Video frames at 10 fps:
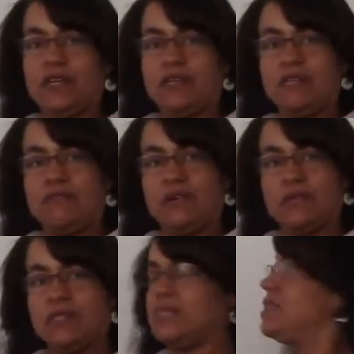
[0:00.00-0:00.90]
not
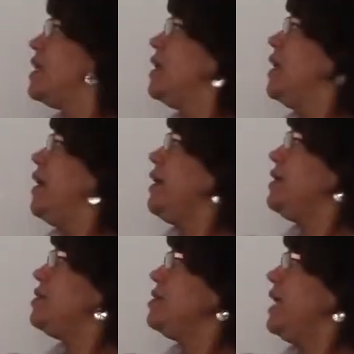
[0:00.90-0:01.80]
inverses
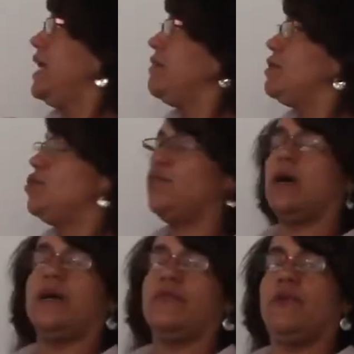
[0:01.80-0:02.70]
and negative
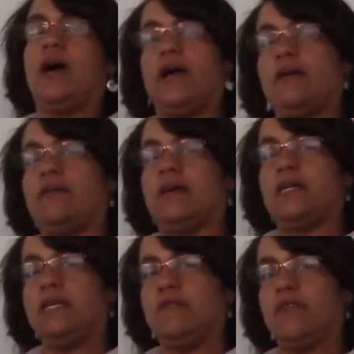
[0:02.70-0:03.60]
2y and y are
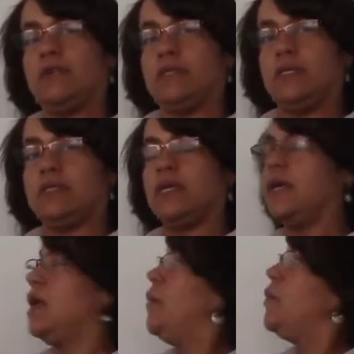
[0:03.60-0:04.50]
not inverses.
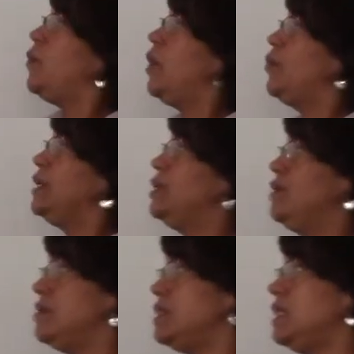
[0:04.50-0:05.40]
But what we
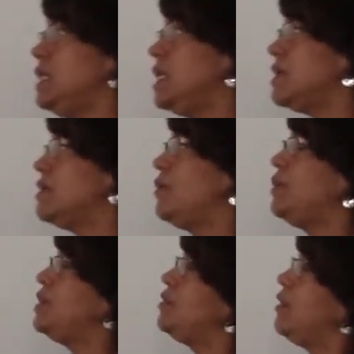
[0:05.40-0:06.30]
do see is that
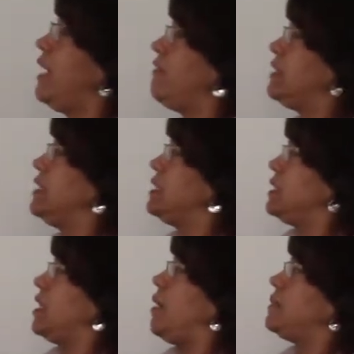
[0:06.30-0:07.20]
we do have at least
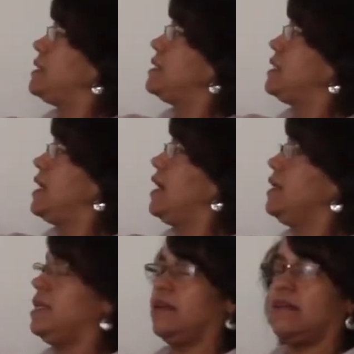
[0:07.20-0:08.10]
an opposite sign
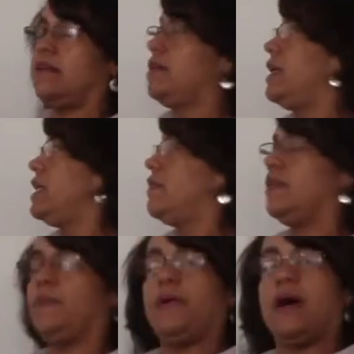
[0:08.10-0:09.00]
here, a negative
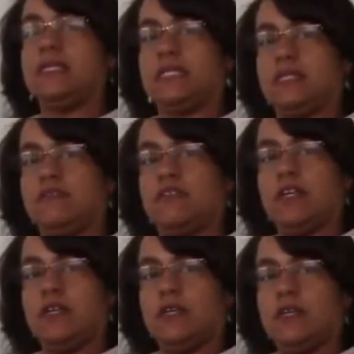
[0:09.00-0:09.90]
and a positive.
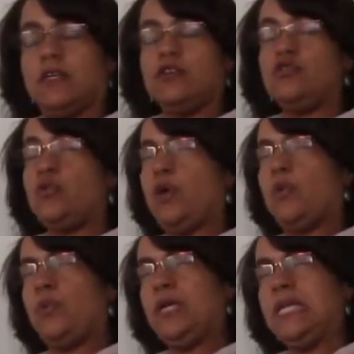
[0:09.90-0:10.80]
So what
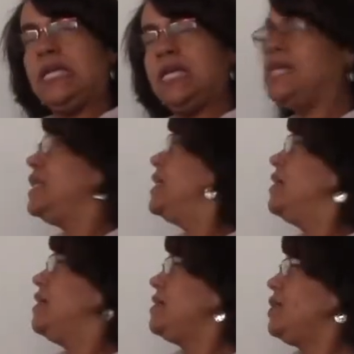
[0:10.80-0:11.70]
would we need
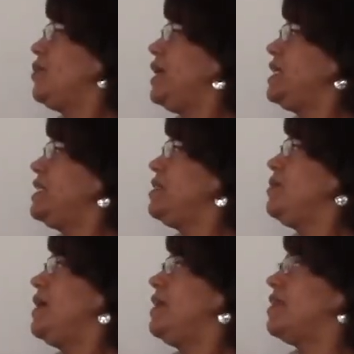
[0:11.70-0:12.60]
in this equation to
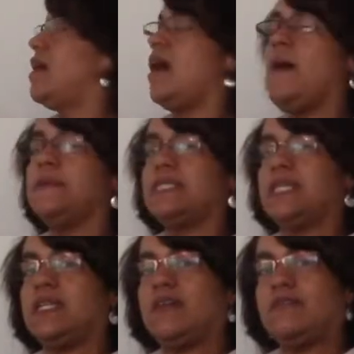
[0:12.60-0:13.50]
make it the
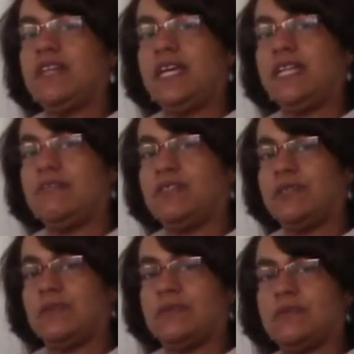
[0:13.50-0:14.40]
opposite of negative
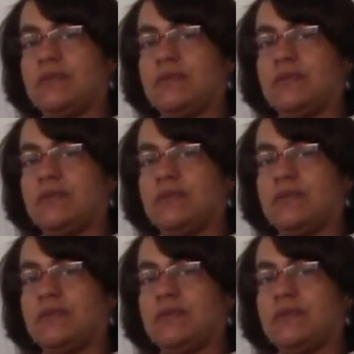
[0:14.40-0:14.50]
2?